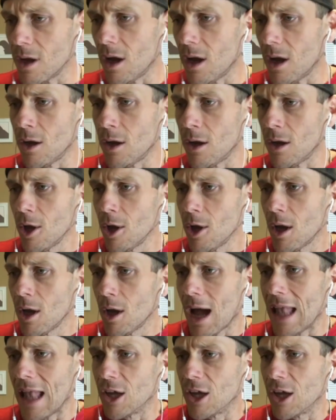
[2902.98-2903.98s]

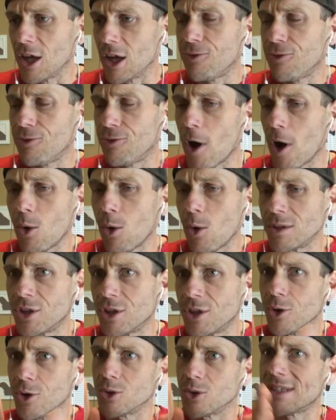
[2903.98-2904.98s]
I look
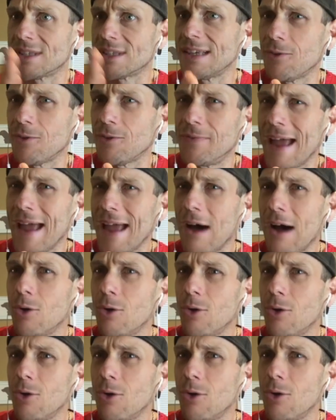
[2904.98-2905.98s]
forward to those
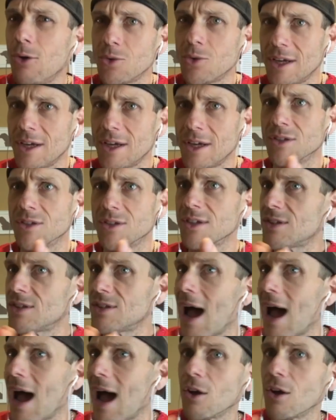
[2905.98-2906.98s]
self-doubt
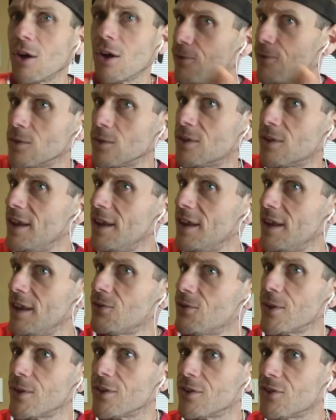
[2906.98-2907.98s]
situations. I look forward to
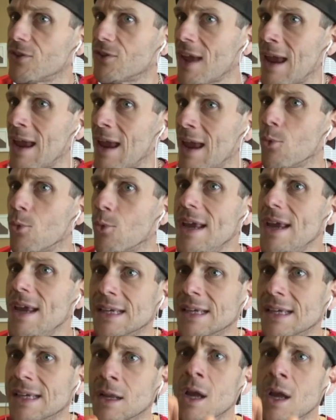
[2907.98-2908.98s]
these for the same
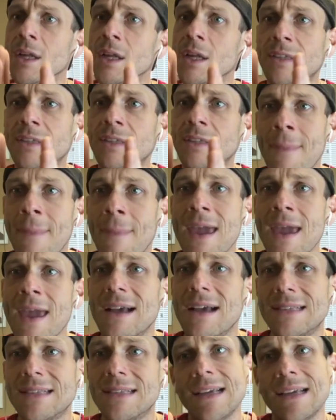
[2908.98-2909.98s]
reason, to make
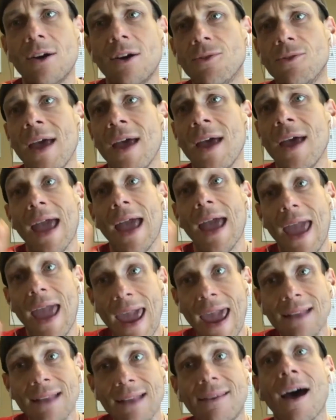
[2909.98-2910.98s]
myself
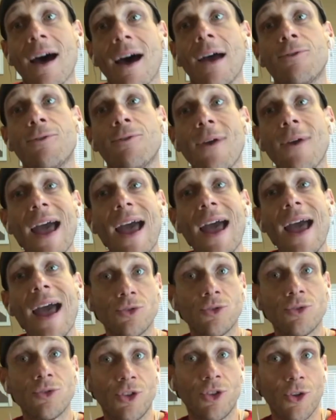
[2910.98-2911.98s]

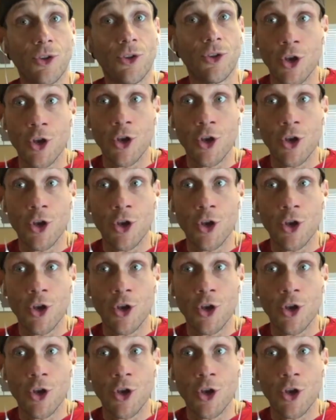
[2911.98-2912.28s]
anti-fragile to the